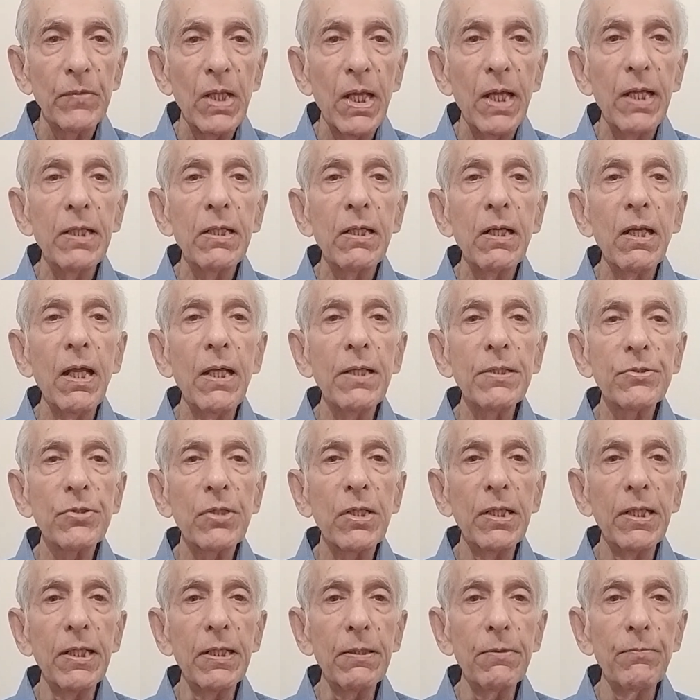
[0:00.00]
And
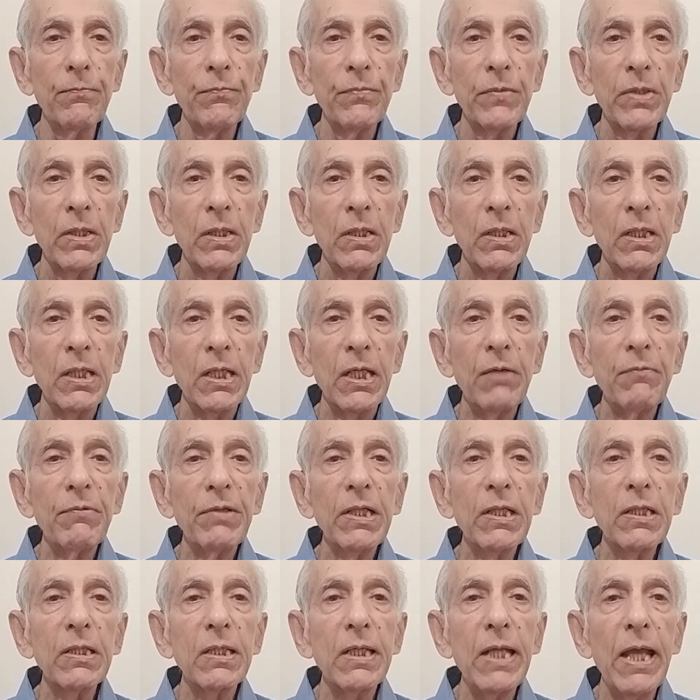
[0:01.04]
lastly,
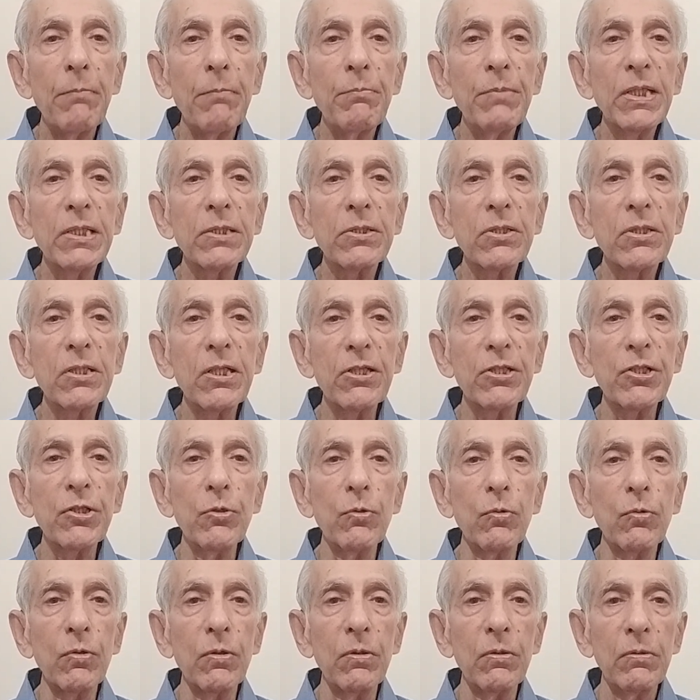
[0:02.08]
even a damaged
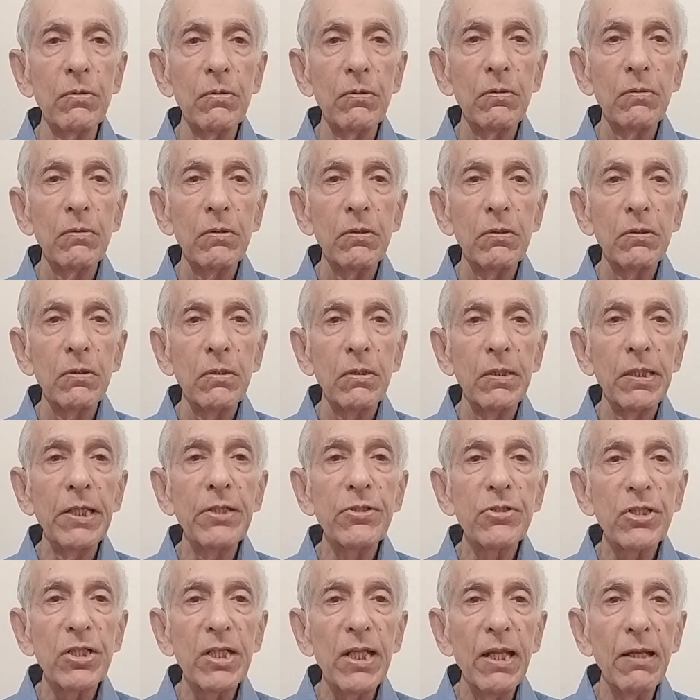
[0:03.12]
tissue
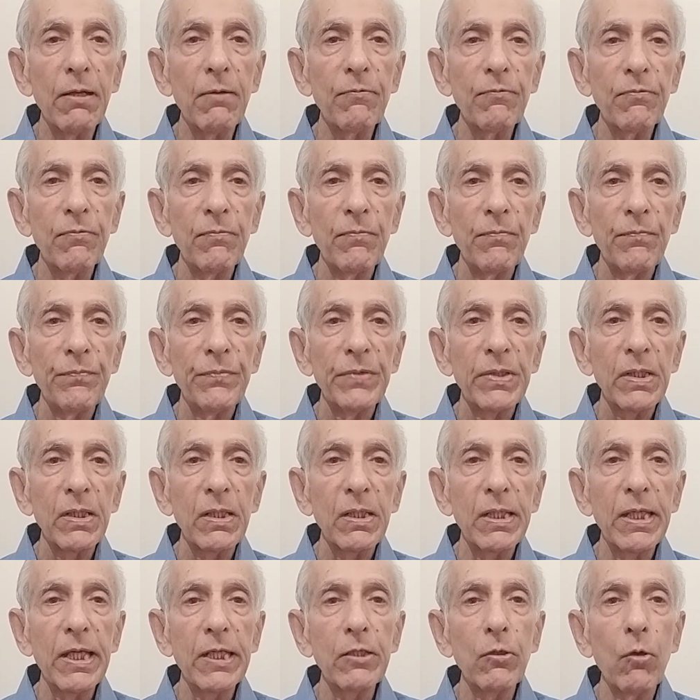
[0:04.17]
itself
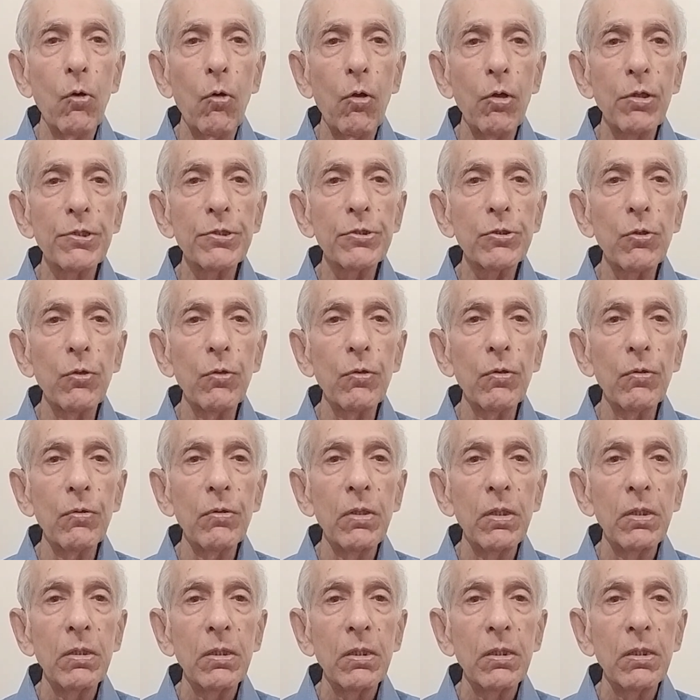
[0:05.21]
can also